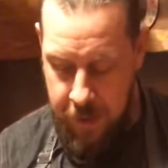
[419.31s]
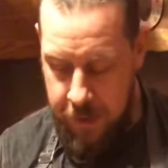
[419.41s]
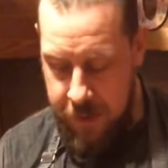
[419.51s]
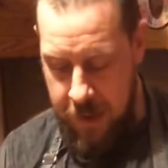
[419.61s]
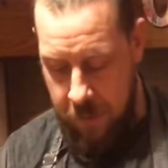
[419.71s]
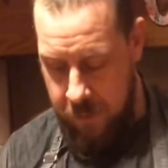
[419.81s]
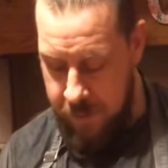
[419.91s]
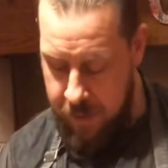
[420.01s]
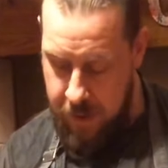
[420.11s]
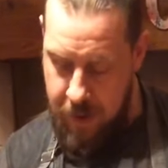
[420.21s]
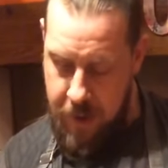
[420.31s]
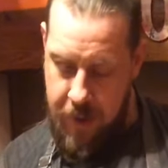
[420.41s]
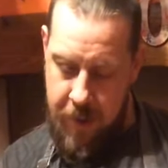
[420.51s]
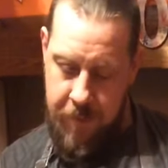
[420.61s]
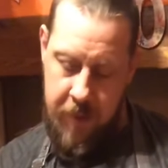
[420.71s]
So,
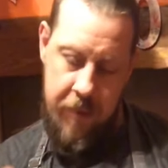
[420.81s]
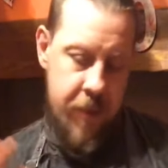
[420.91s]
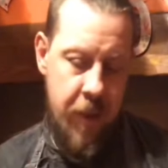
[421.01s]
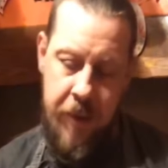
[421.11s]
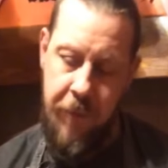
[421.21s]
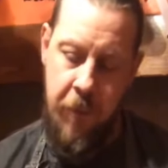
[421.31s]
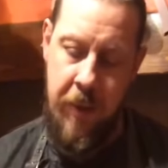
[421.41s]
there's a lot of different